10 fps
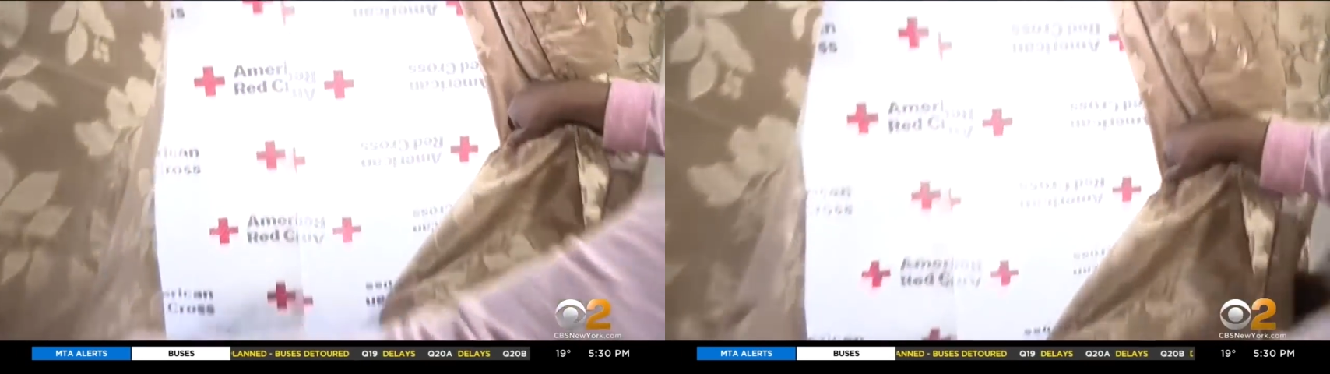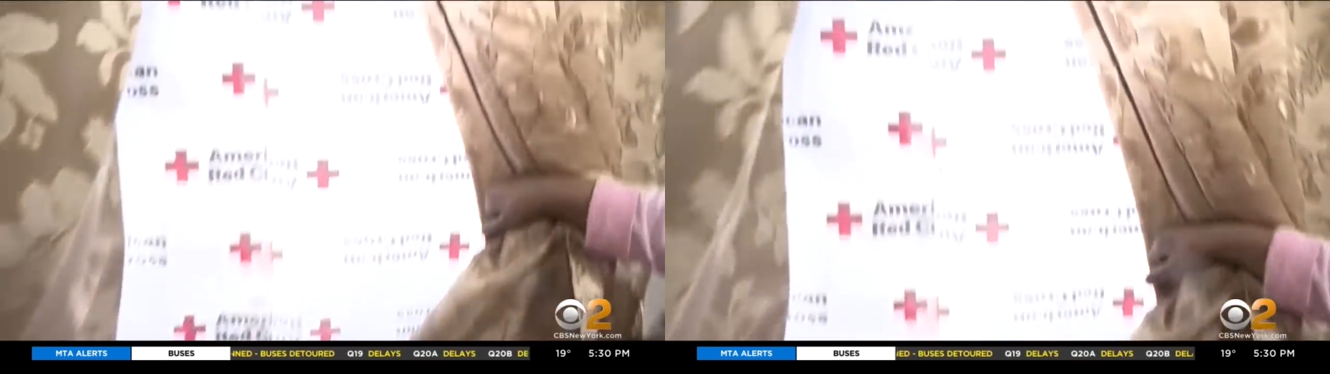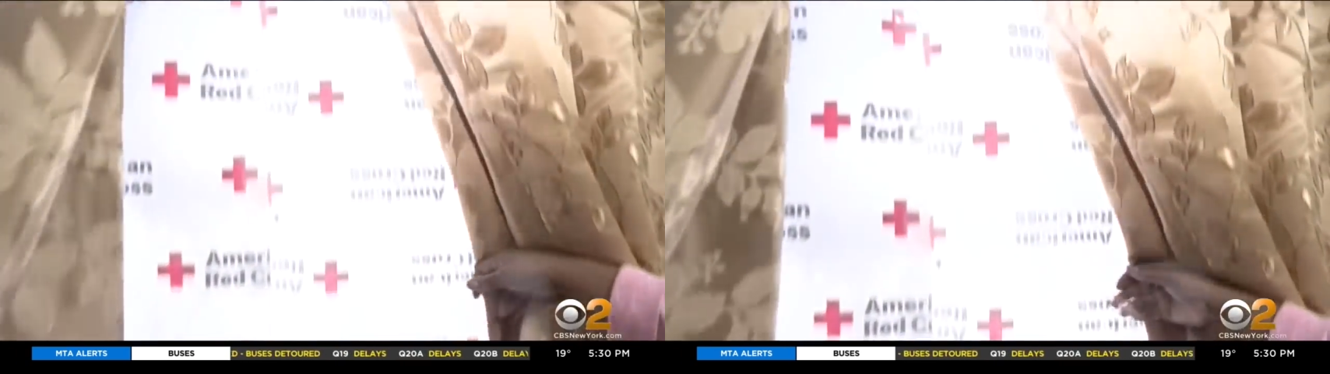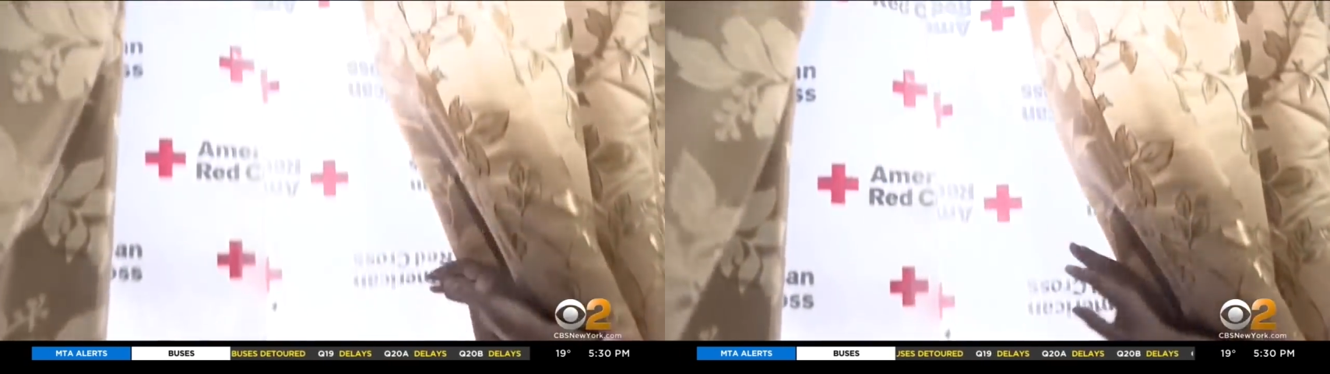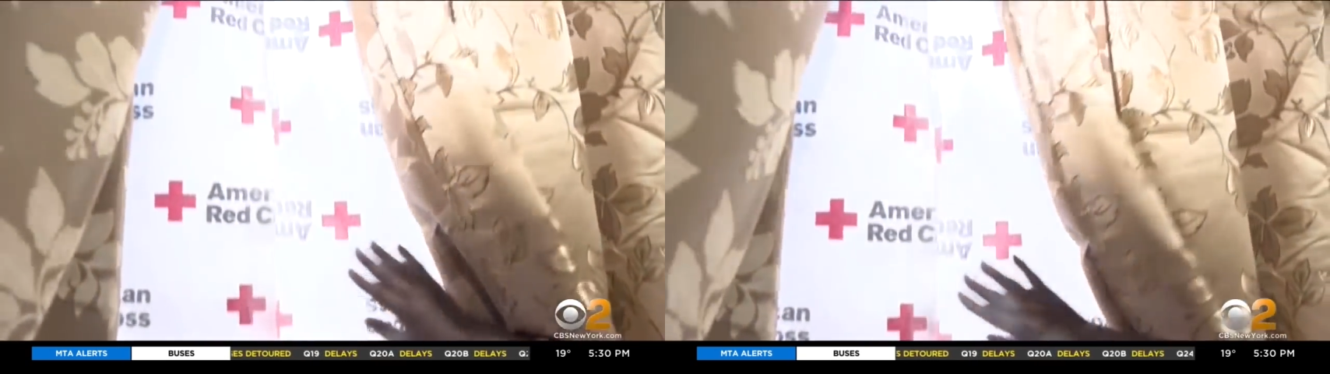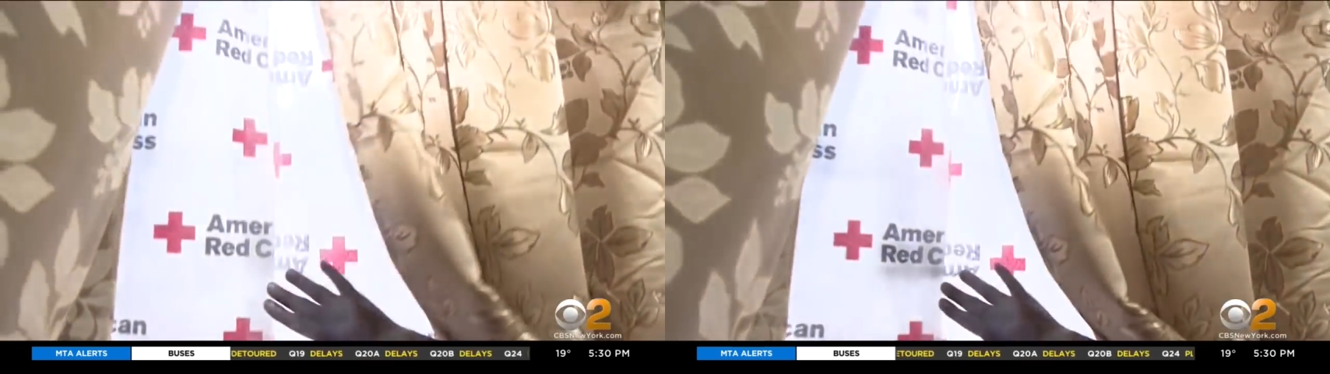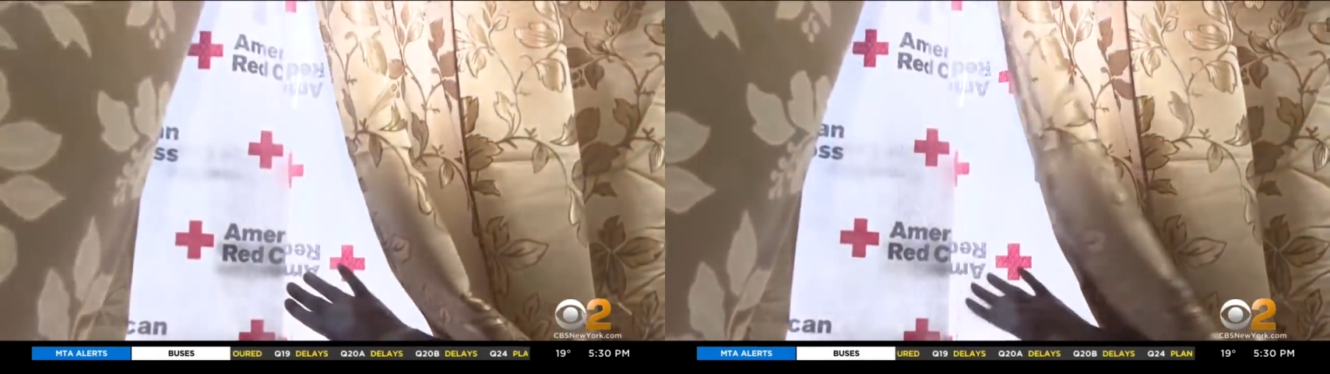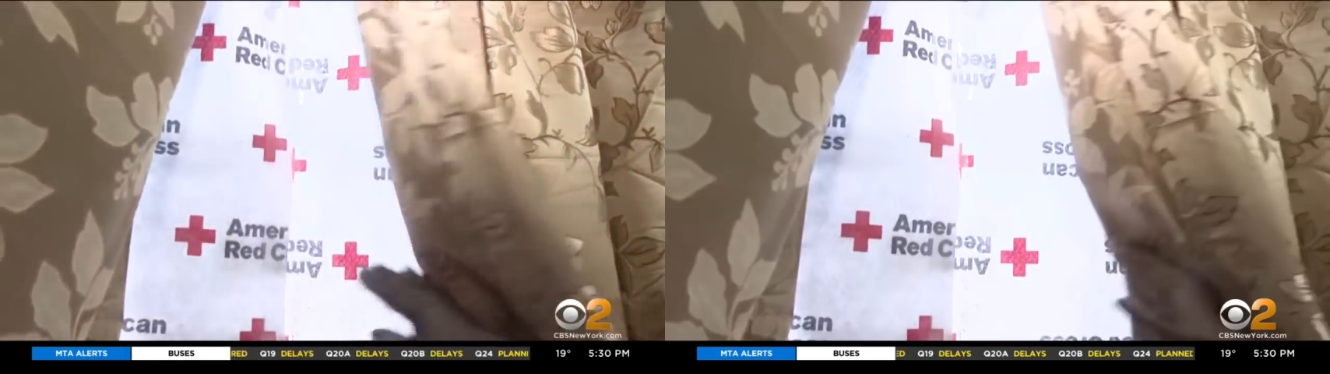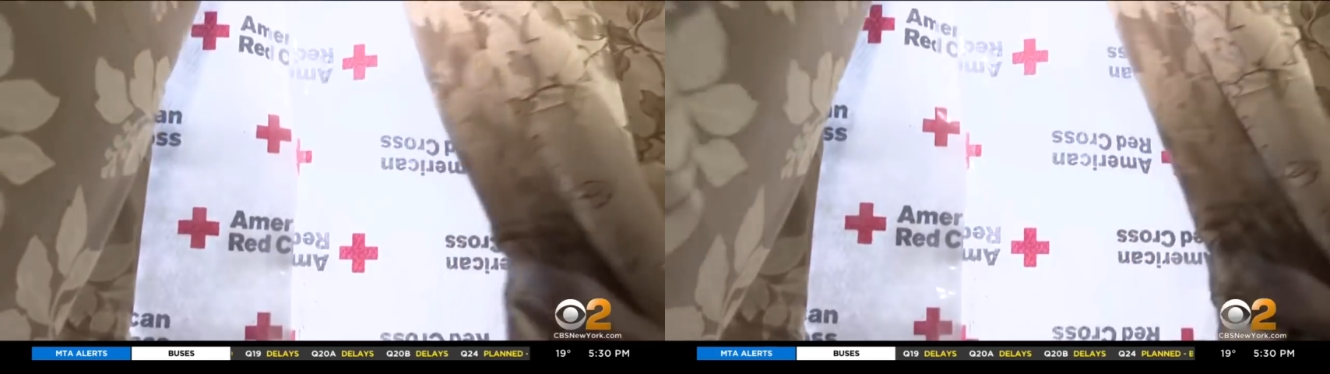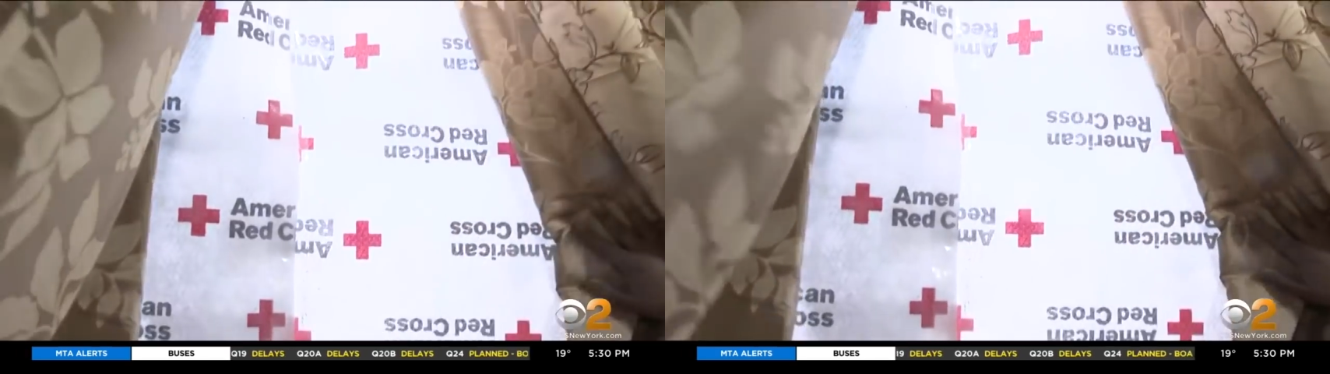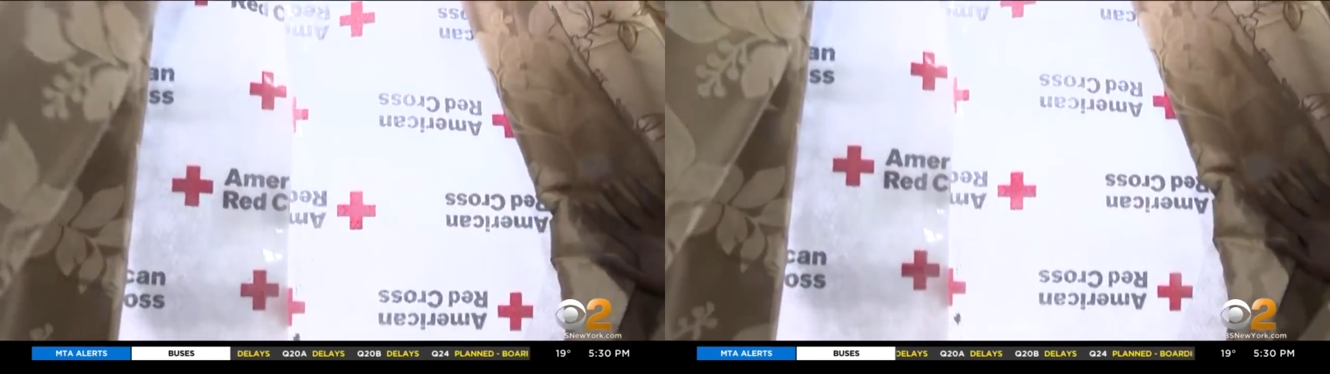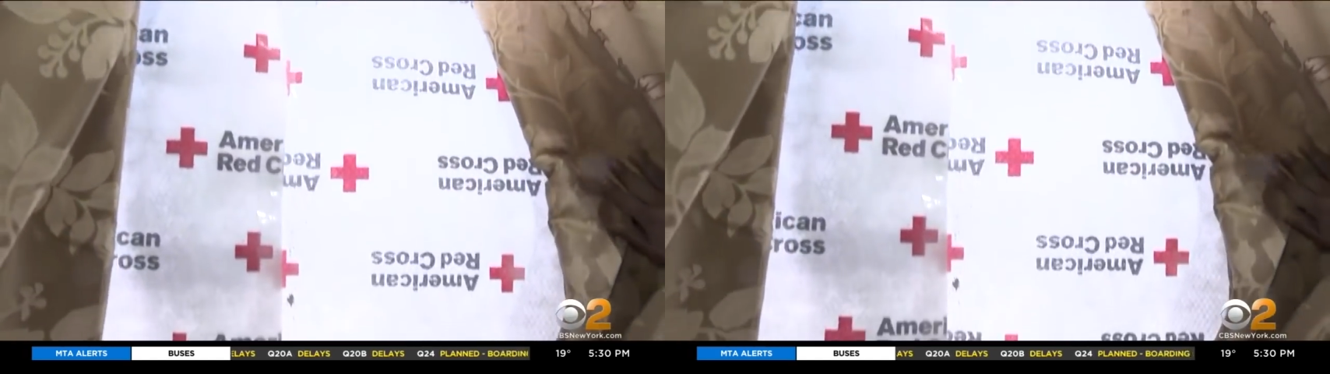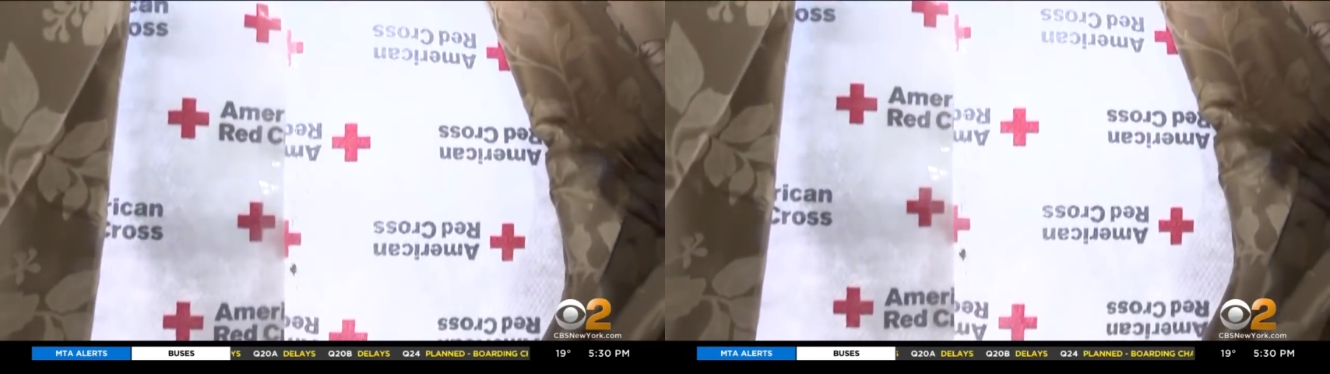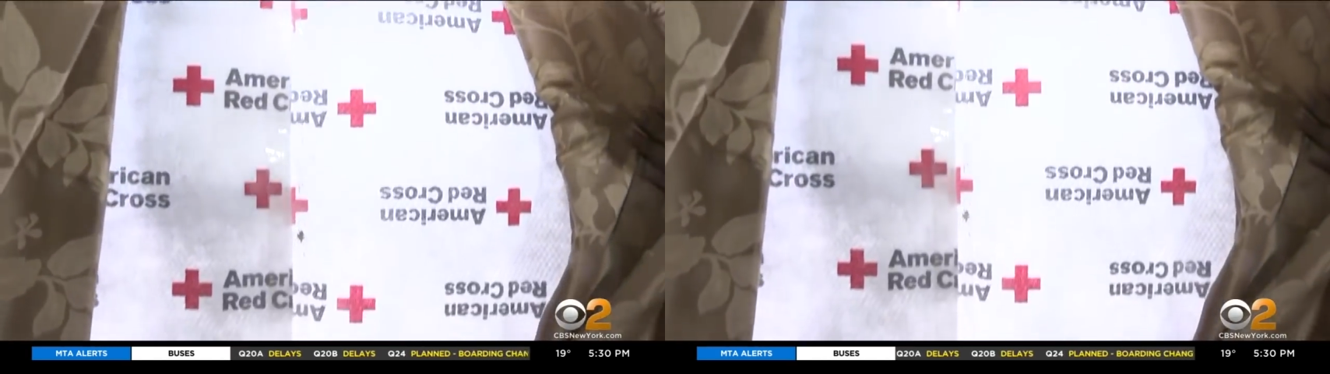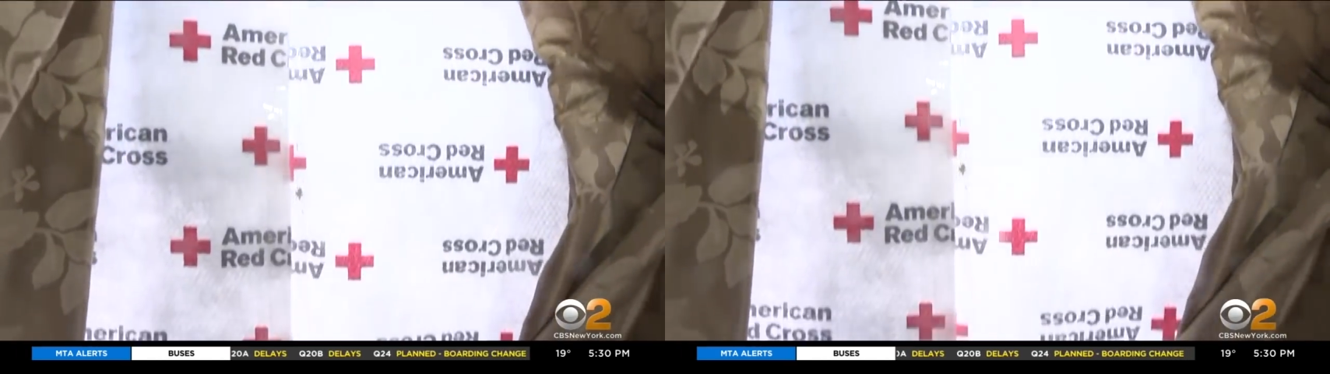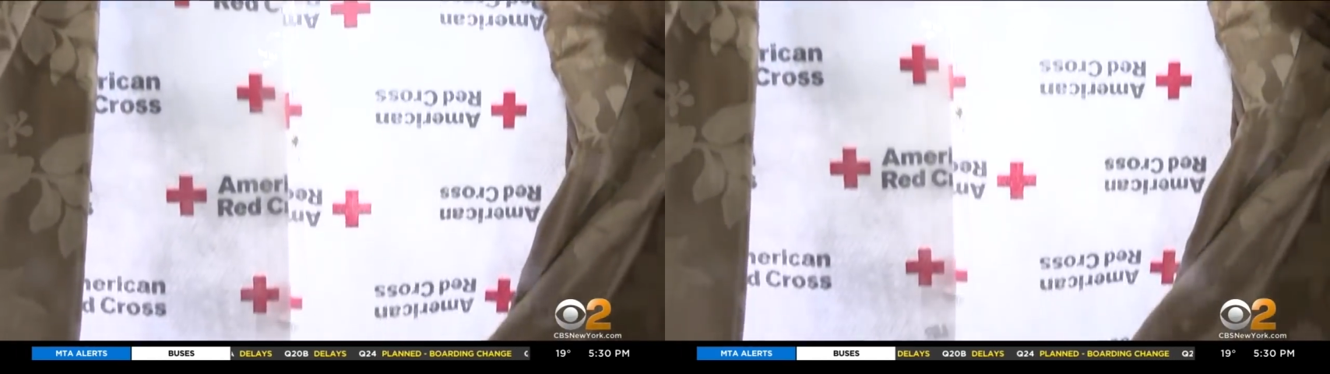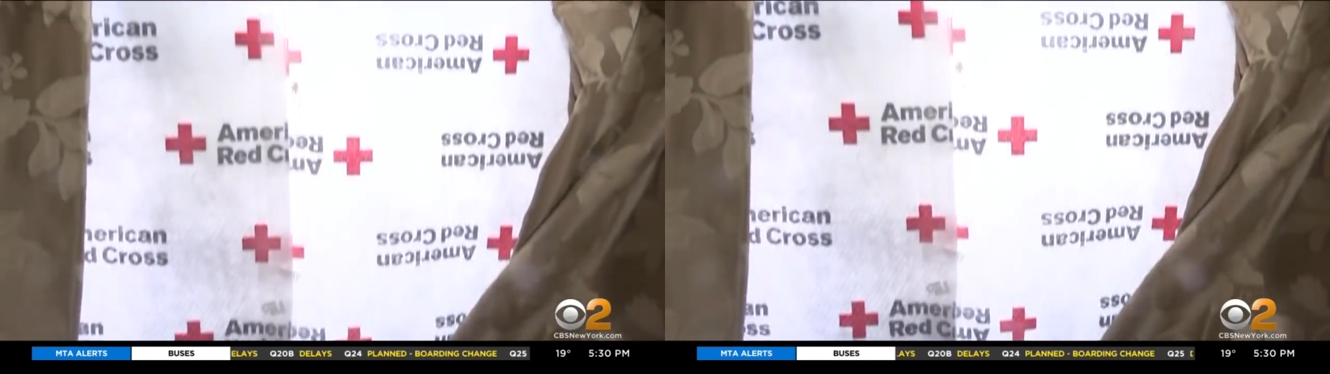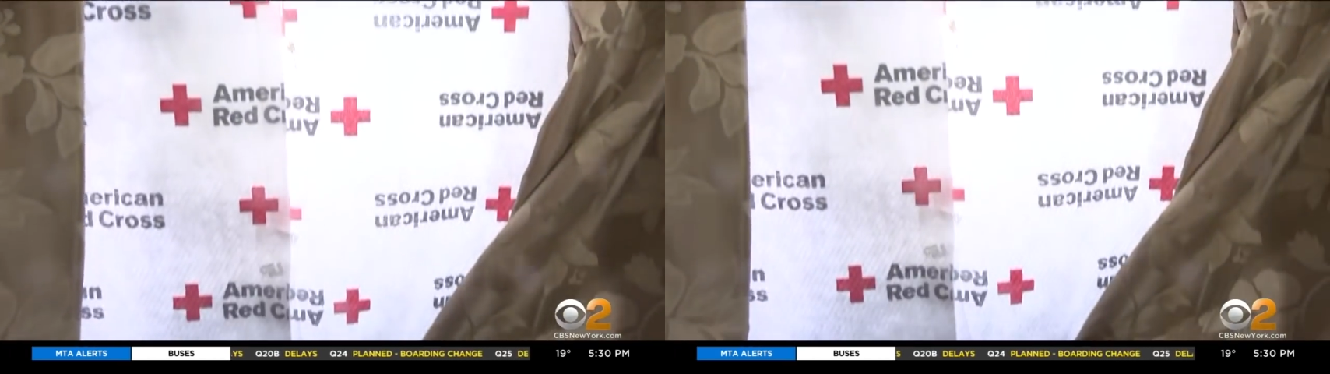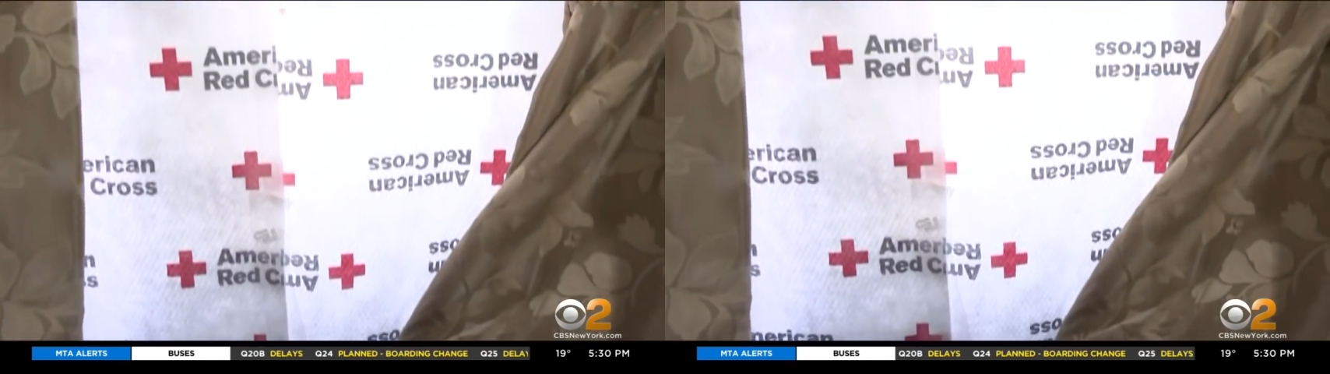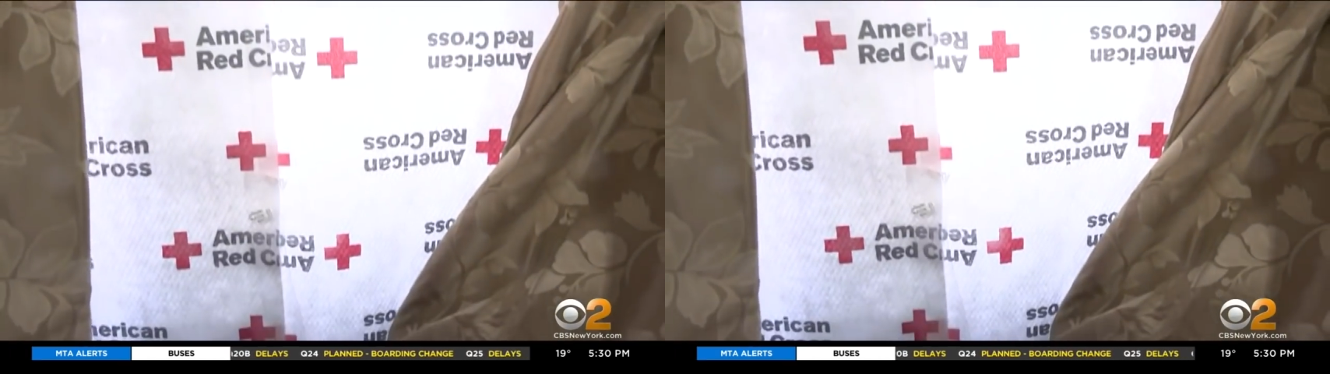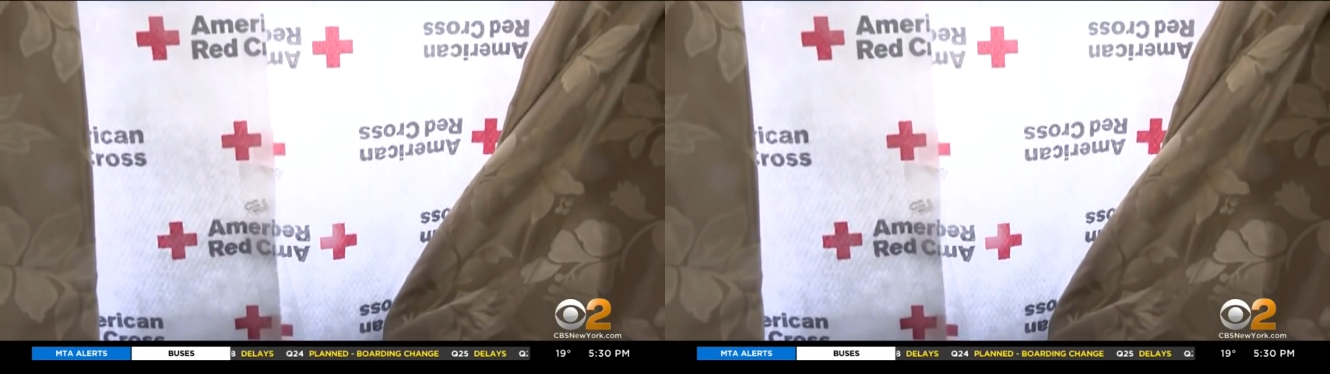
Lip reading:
Nobody's mouth can be seen.